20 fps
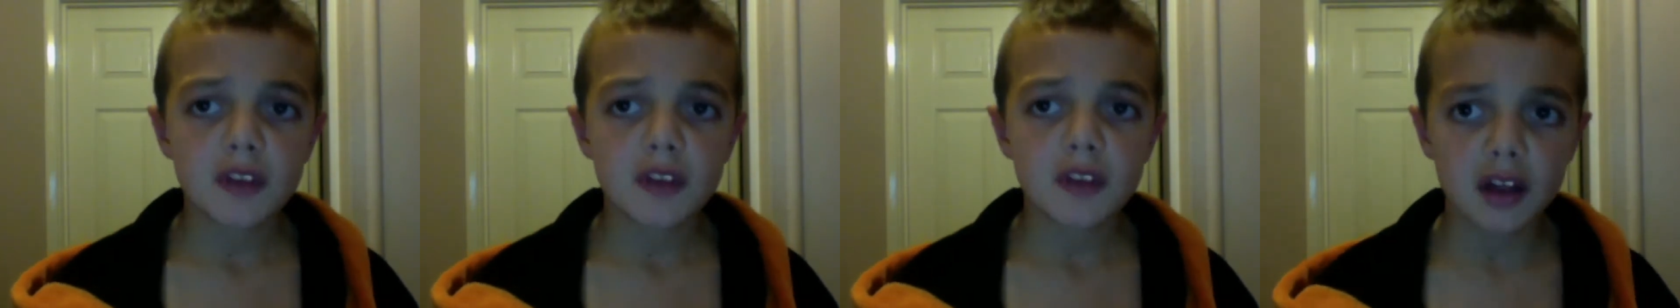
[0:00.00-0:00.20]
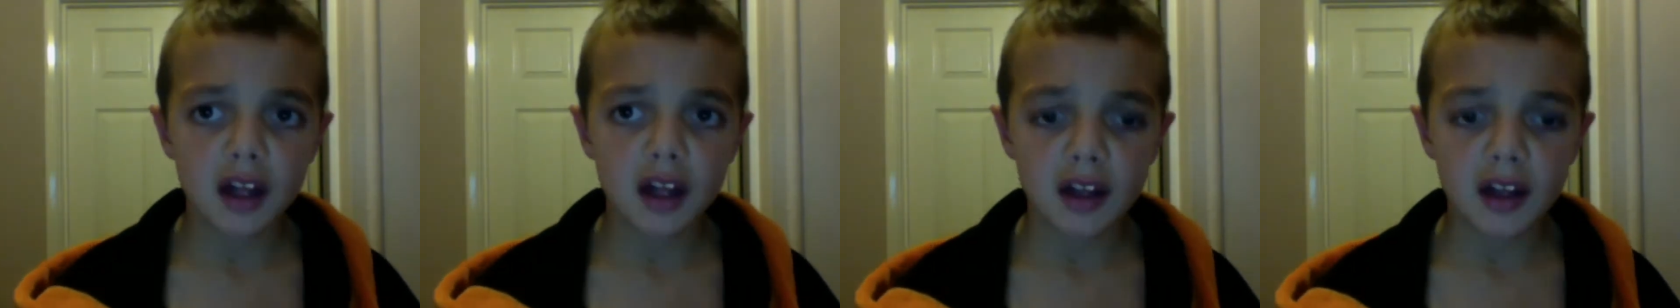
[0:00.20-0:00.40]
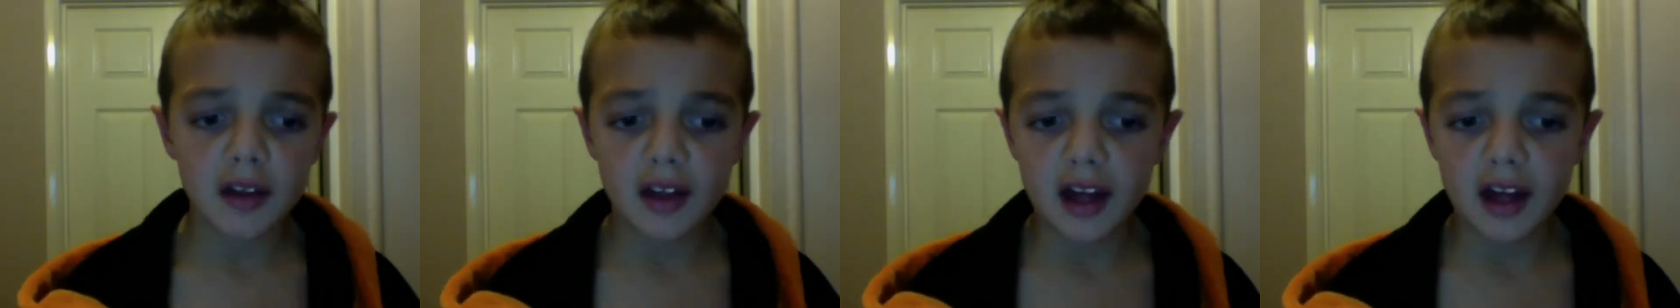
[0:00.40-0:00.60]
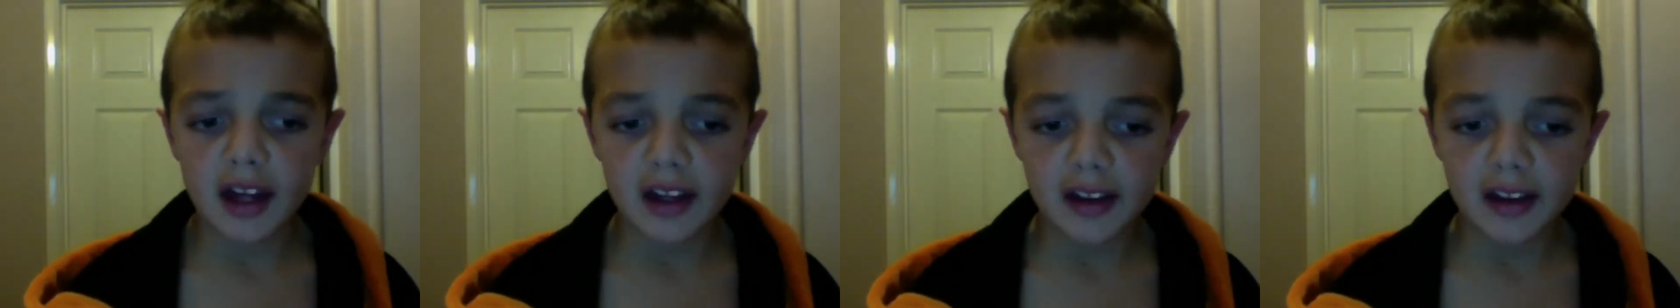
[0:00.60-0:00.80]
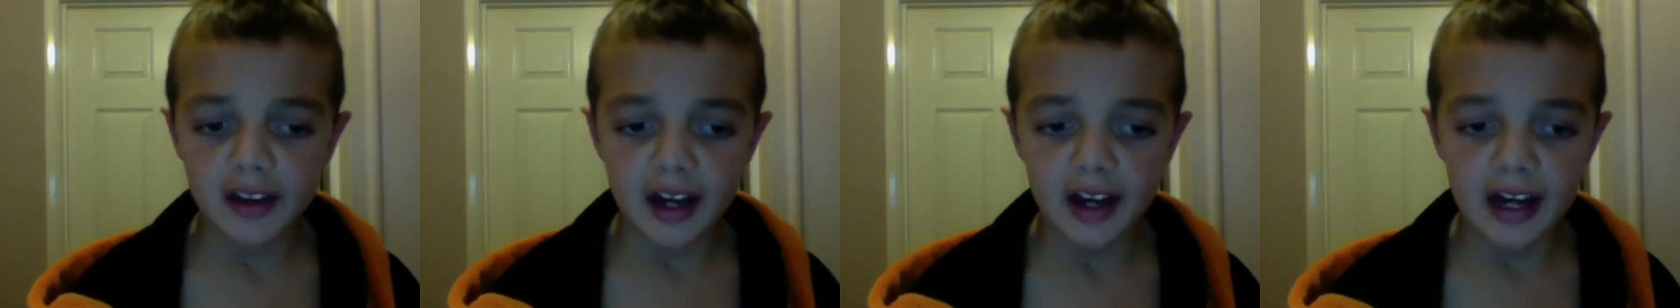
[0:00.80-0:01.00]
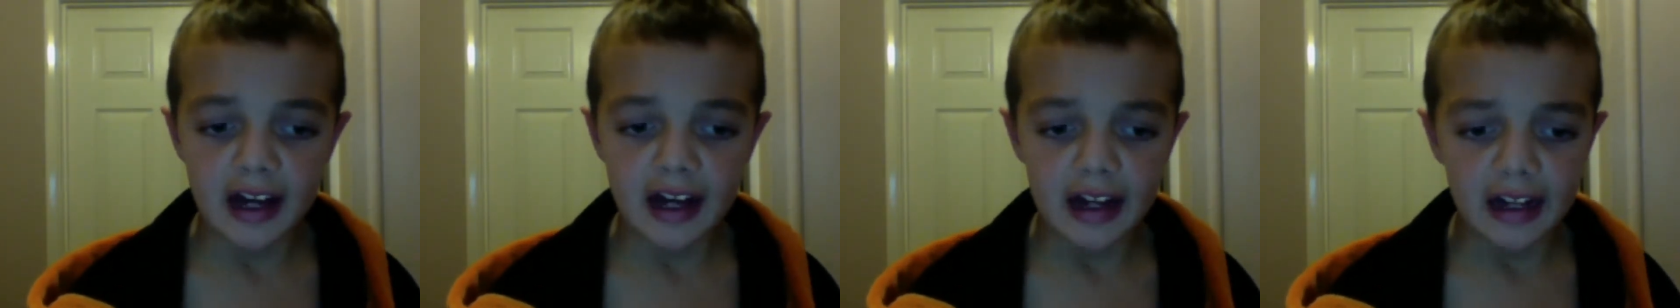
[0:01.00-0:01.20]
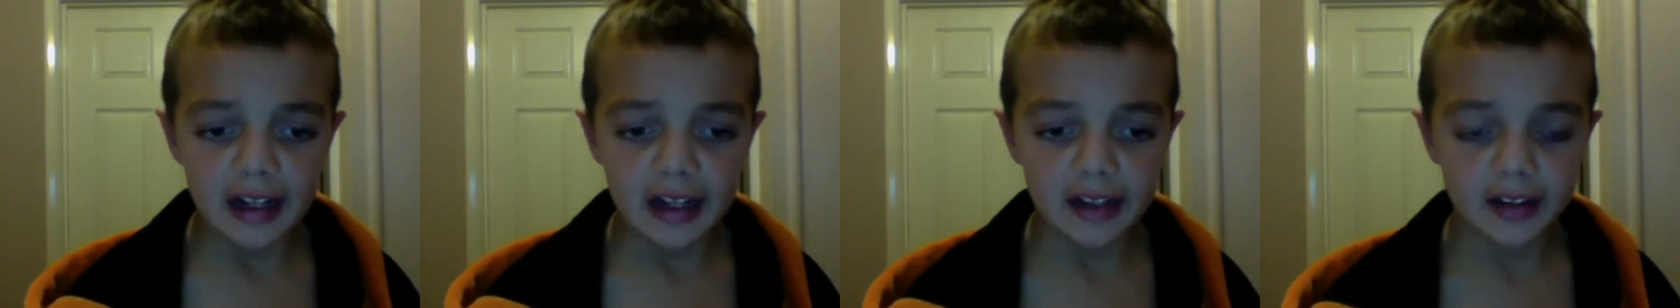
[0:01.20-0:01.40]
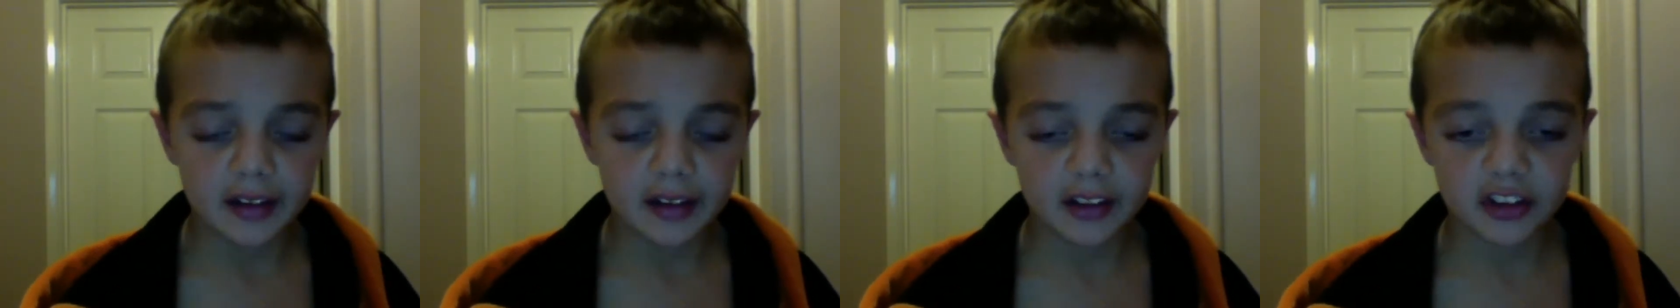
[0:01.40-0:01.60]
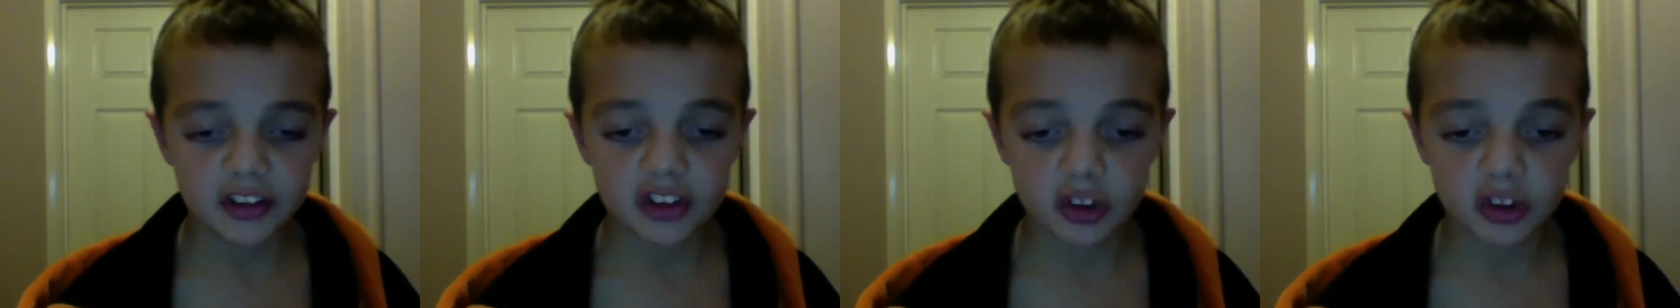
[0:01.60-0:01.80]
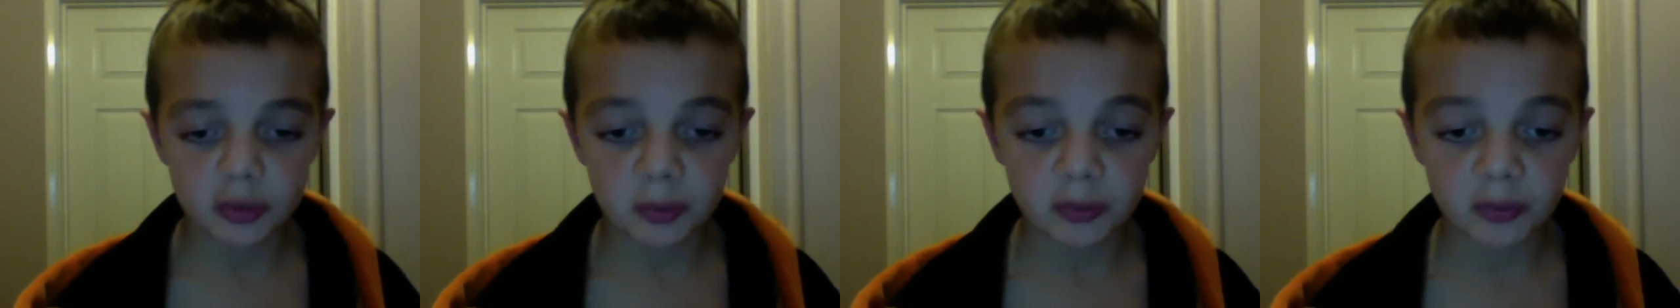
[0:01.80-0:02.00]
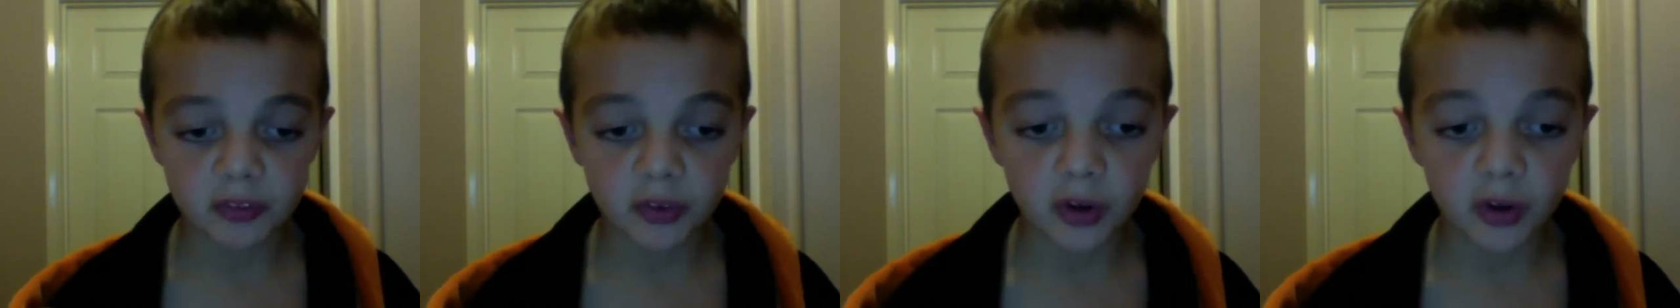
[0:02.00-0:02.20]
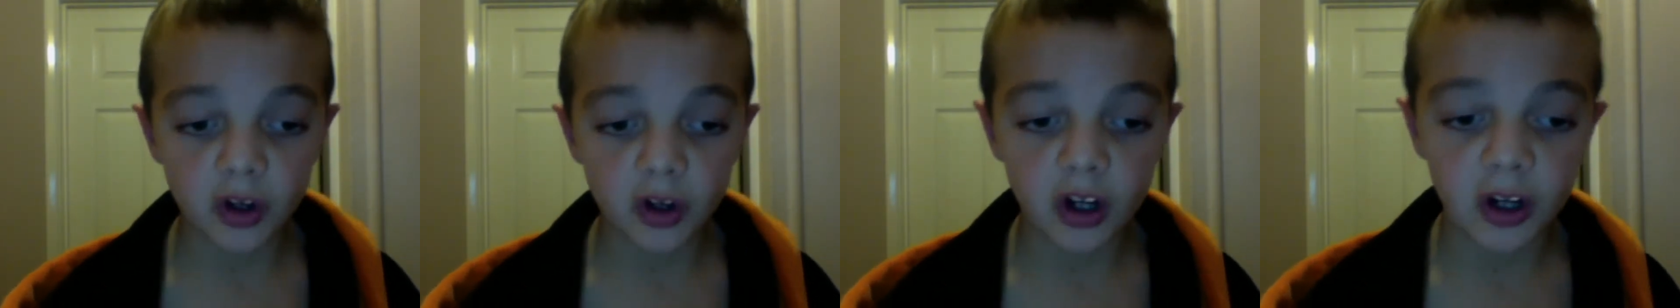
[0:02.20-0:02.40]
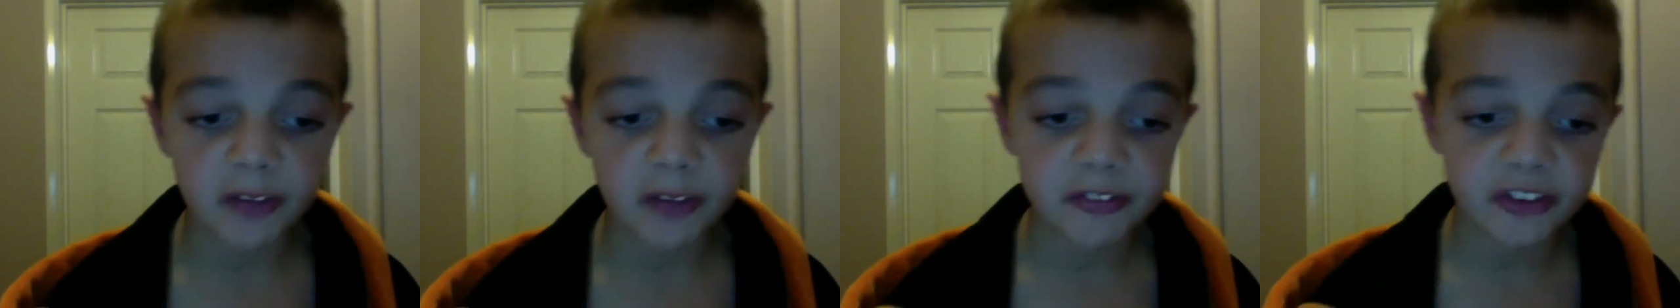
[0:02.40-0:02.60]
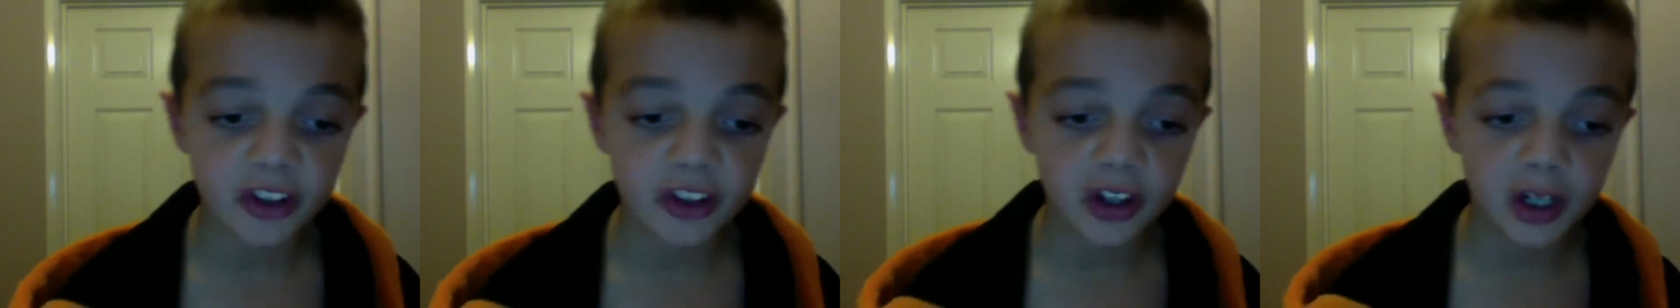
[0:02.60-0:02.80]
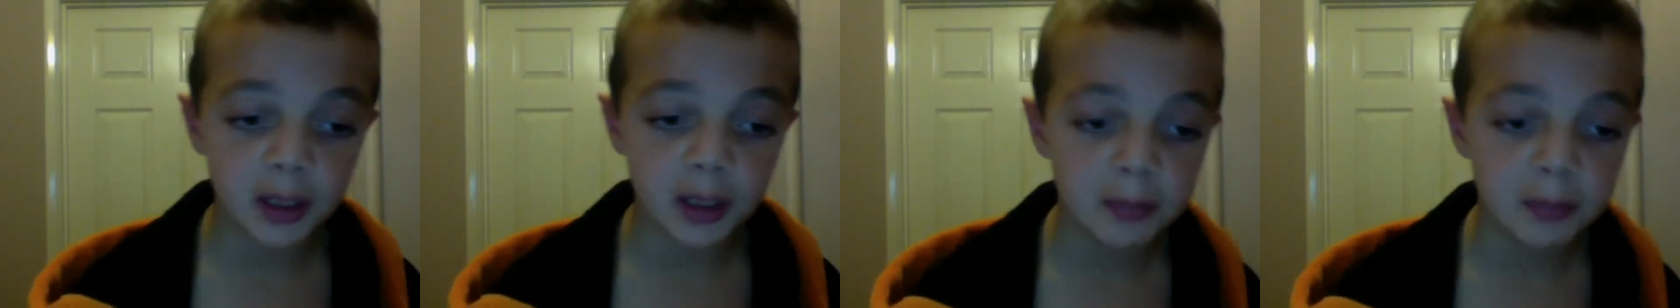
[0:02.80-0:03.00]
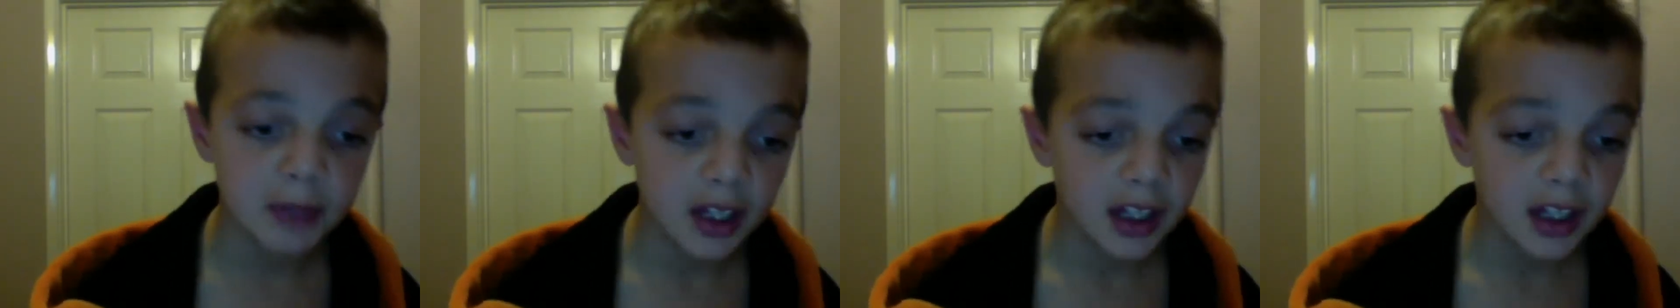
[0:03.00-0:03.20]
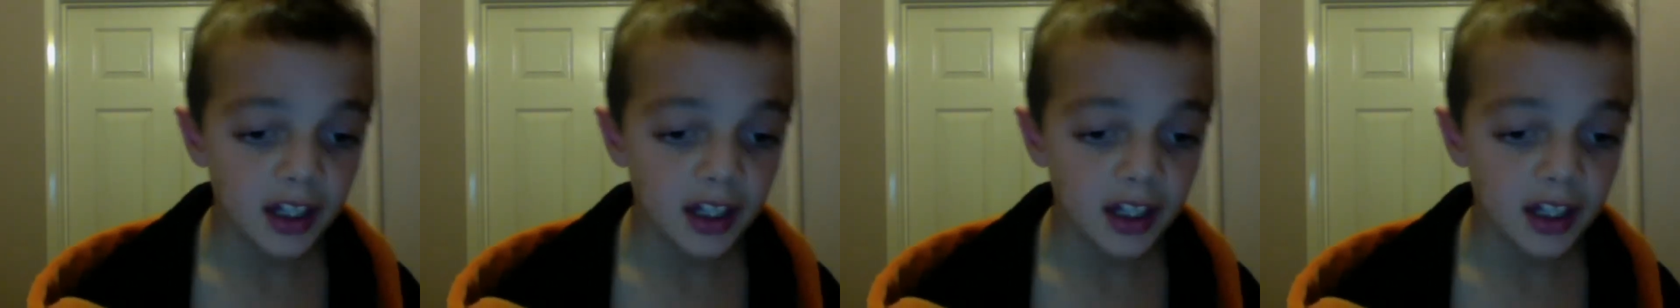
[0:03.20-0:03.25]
And then just before half-time,